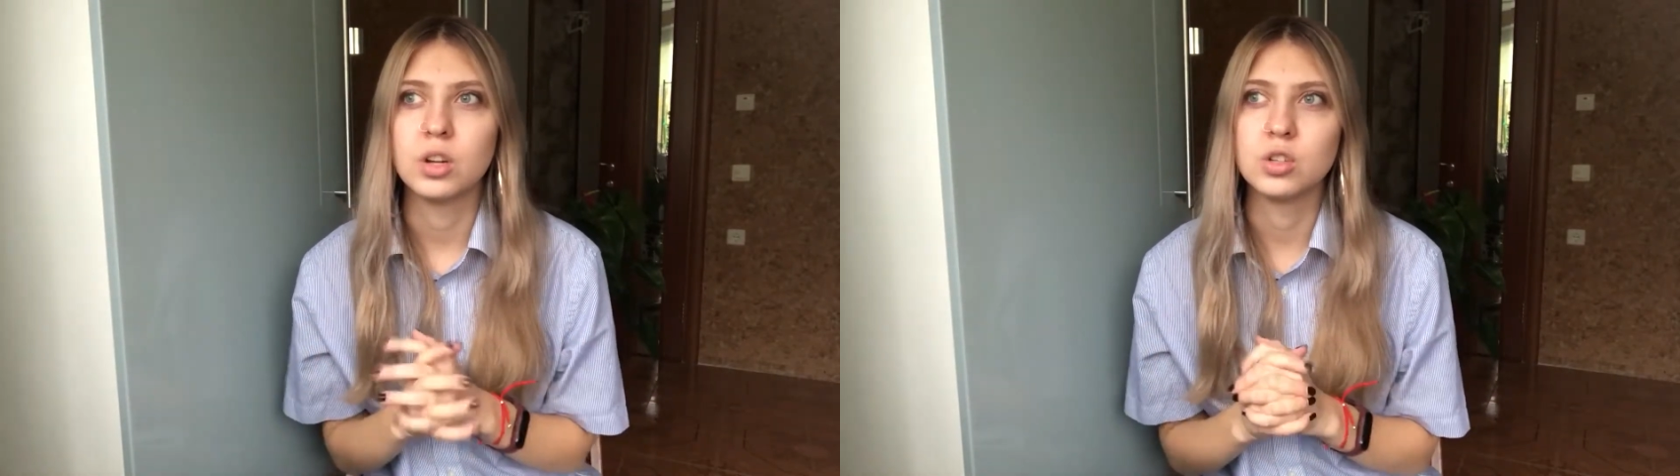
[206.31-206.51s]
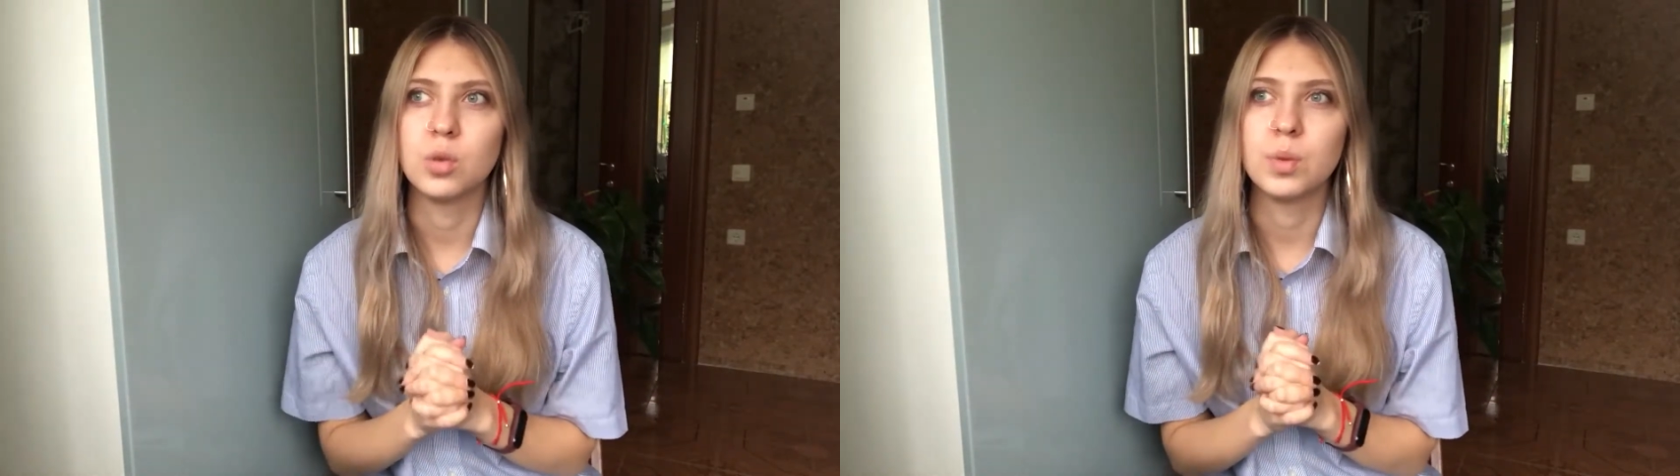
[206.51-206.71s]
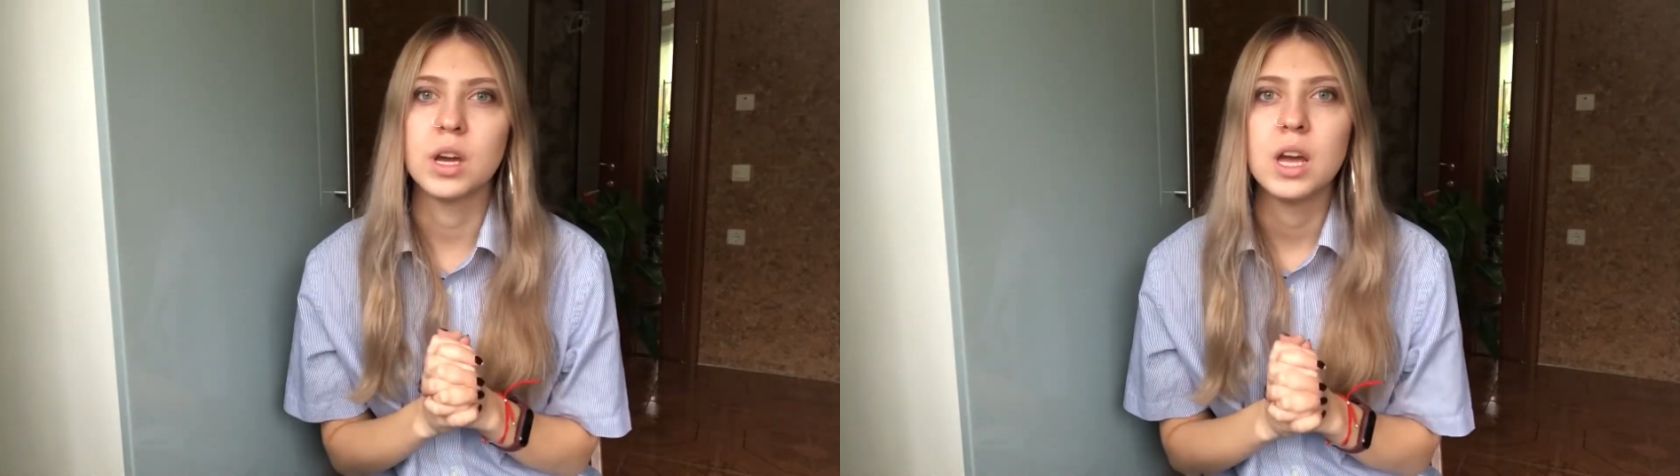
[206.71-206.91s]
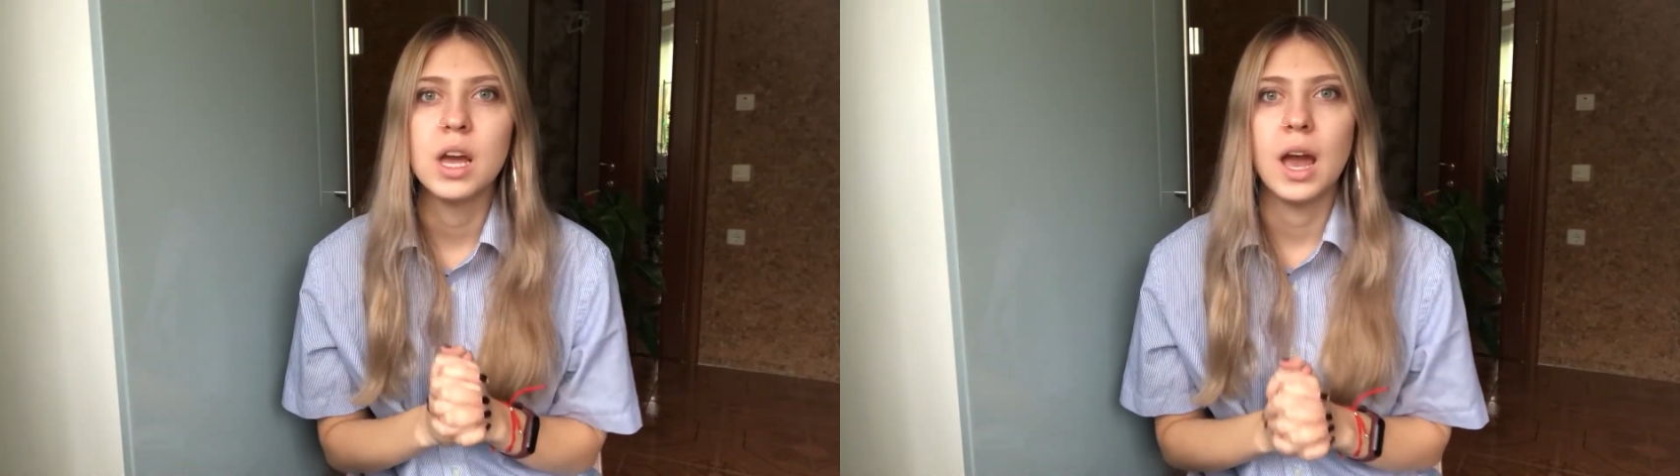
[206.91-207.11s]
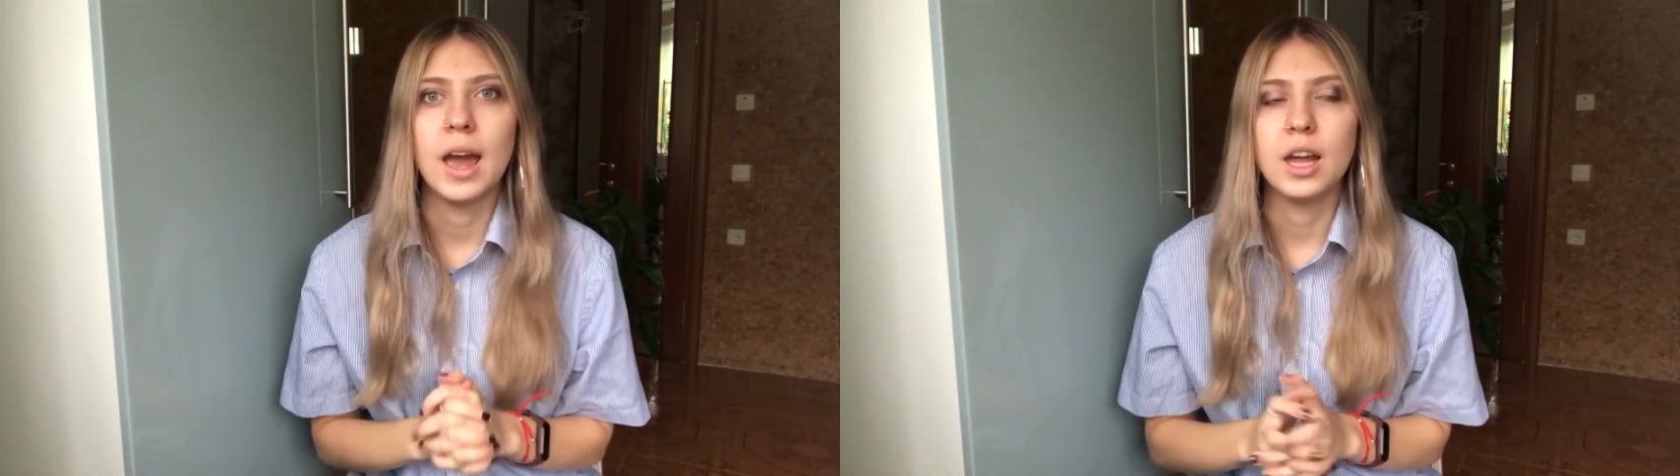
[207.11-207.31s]
topic,
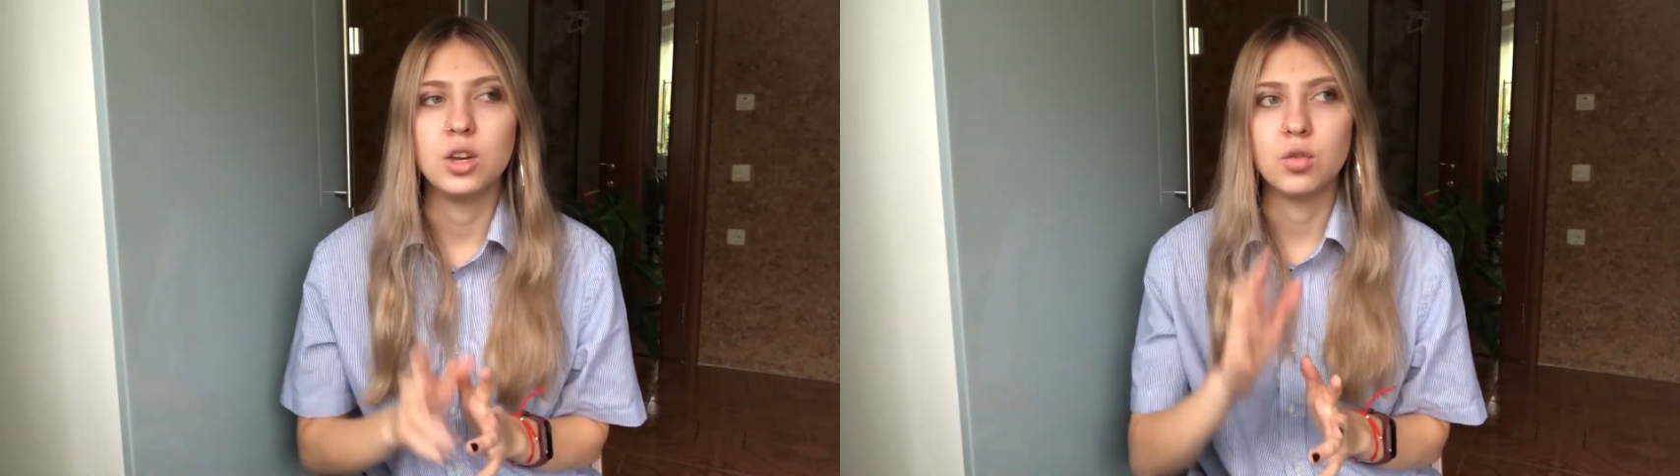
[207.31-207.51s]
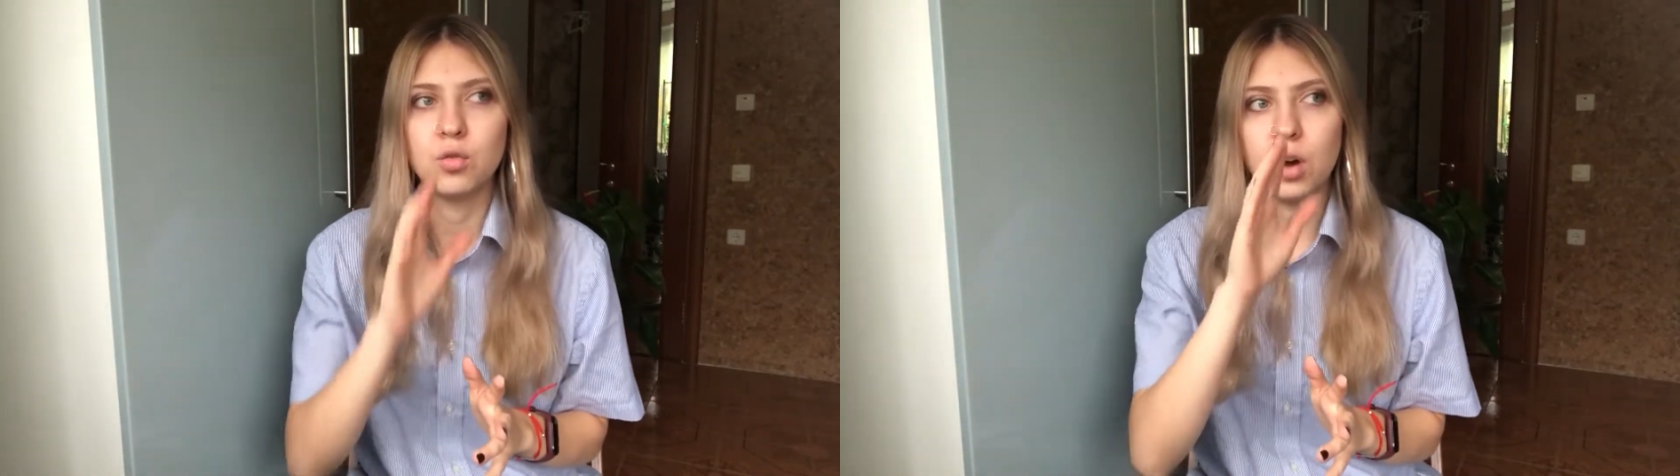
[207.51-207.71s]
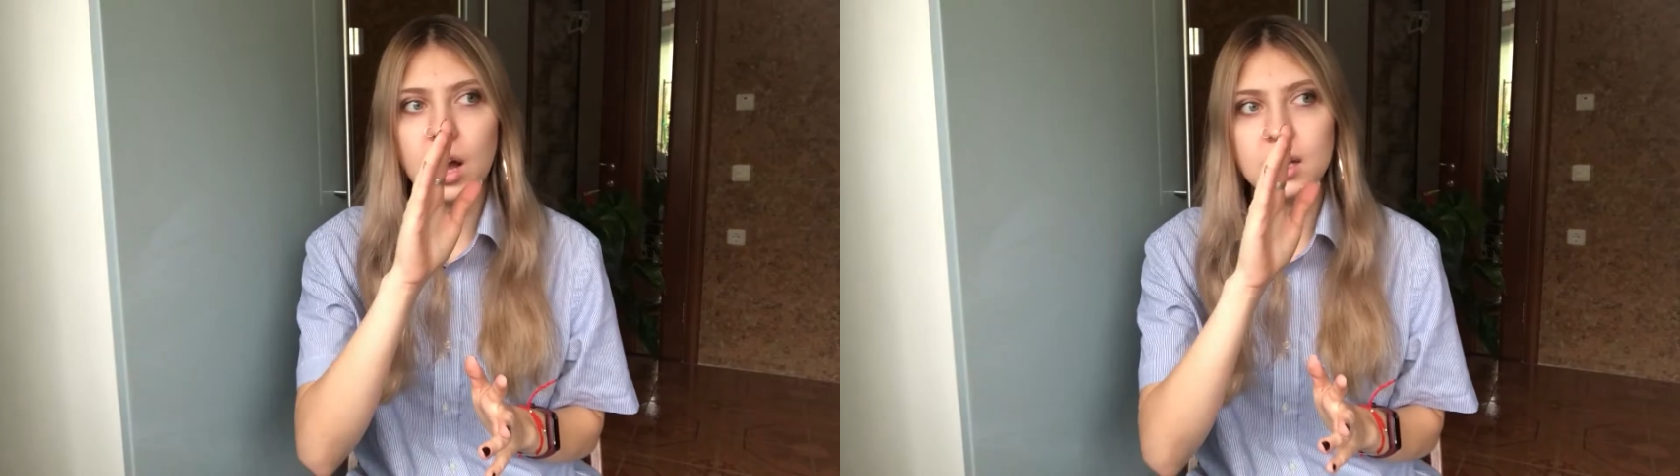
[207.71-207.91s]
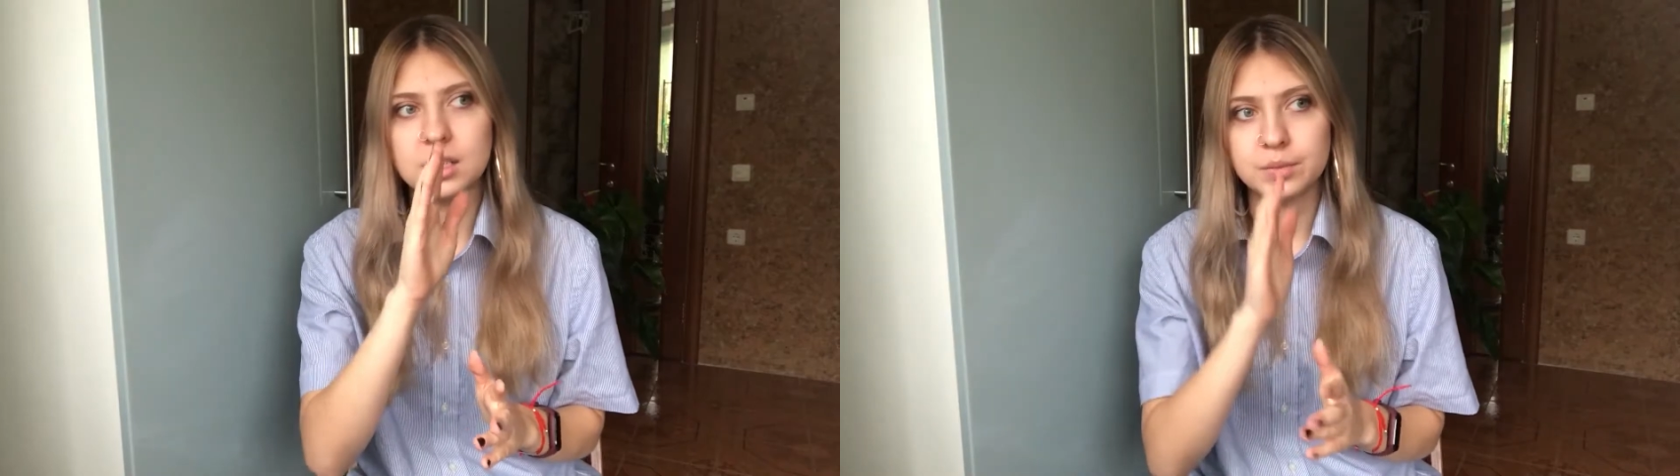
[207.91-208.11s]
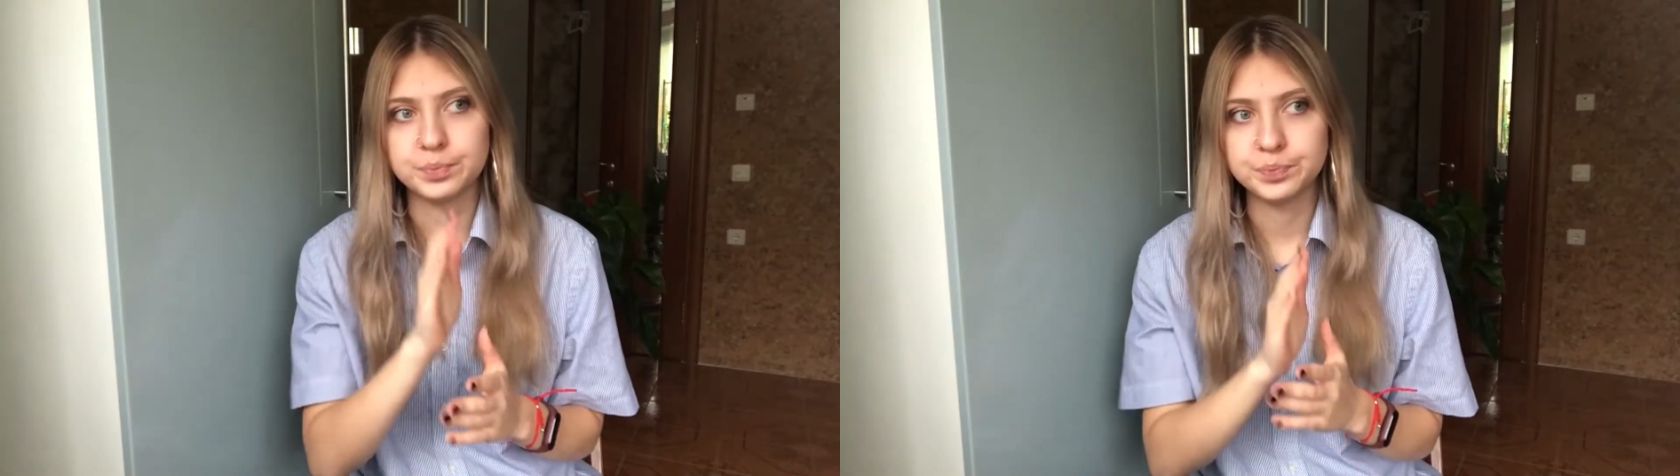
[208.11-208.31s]
and you write